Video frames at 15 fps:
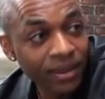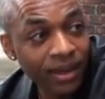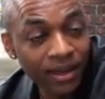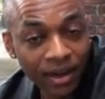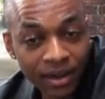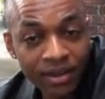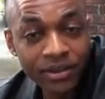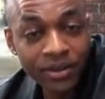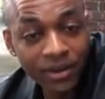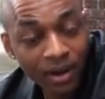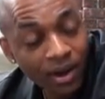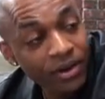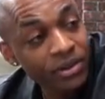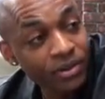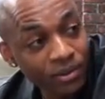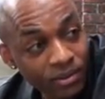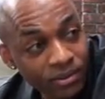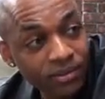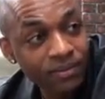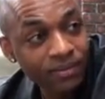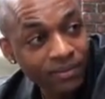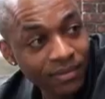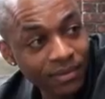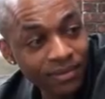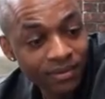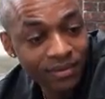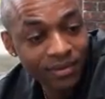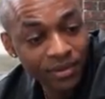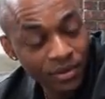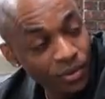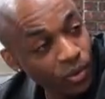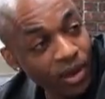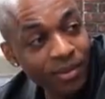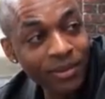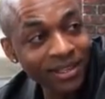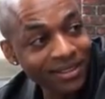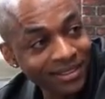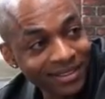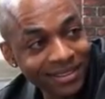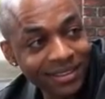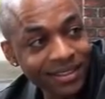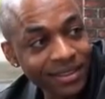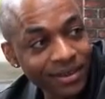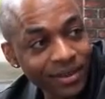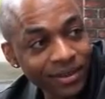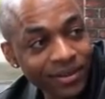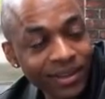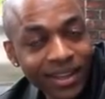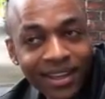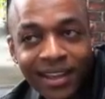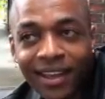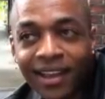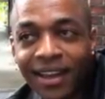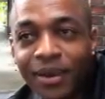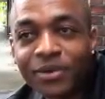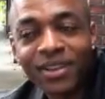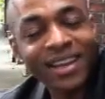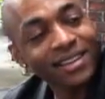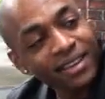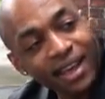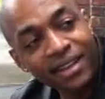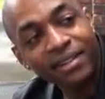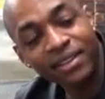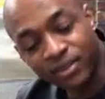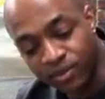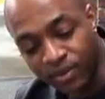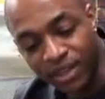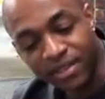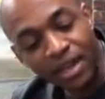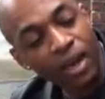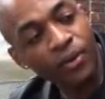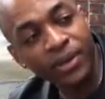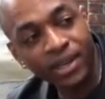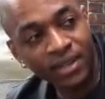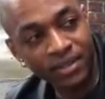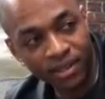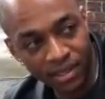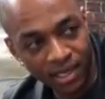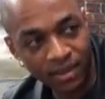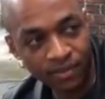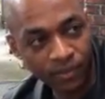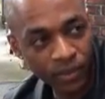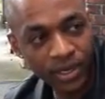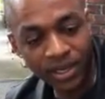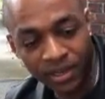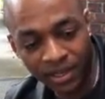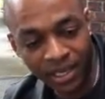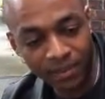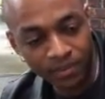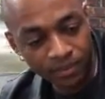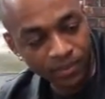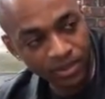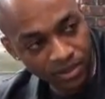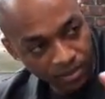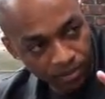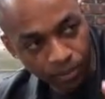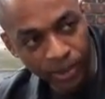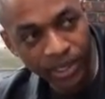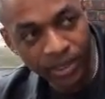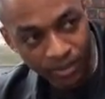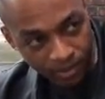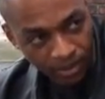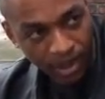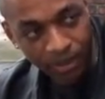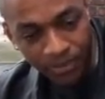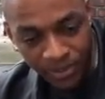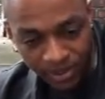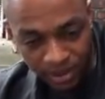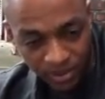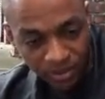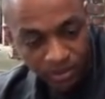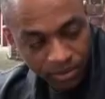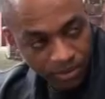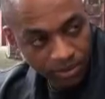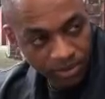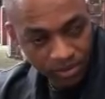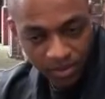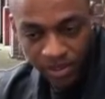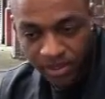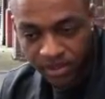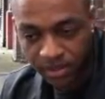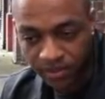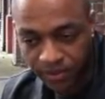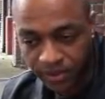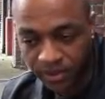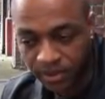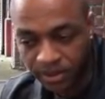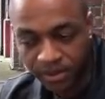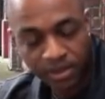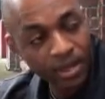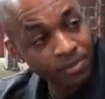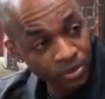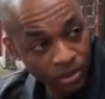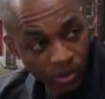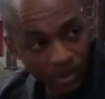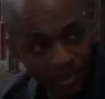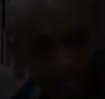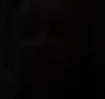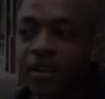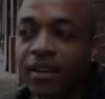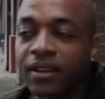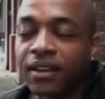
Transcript: Like, do you want me? And I was like, yeah, that's how we need to keep. We need to keep bringing up these sub stories.